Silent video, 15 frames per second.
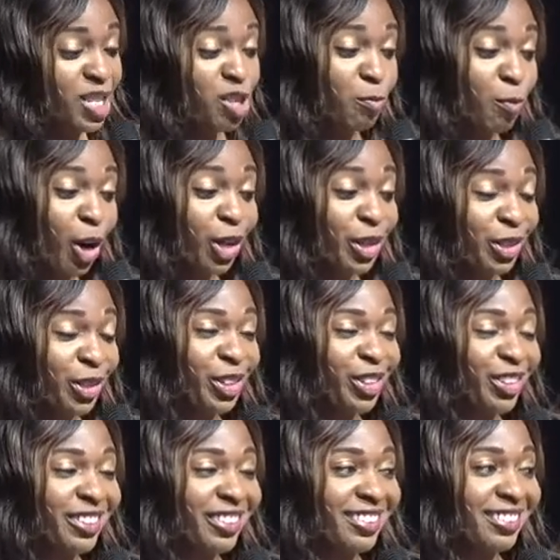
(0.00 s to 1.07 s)
a partner,
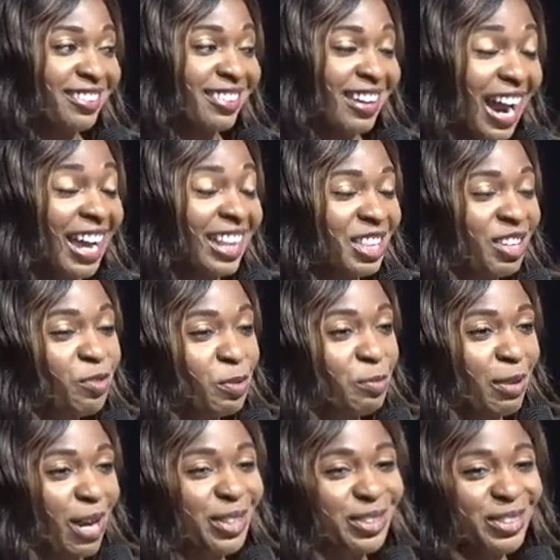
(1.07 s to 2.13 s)
I love with
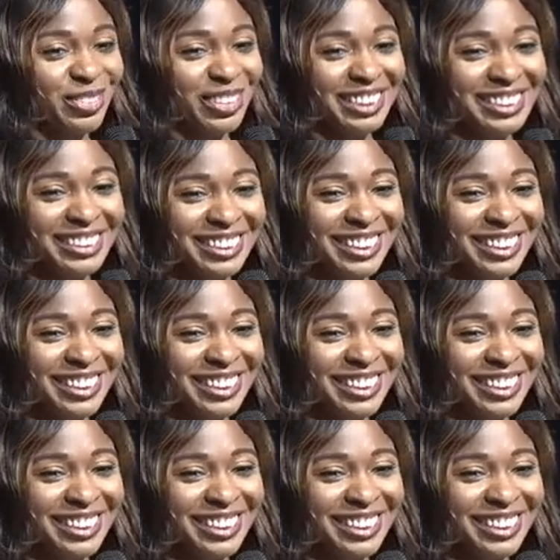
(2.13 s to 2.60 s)
boundaries.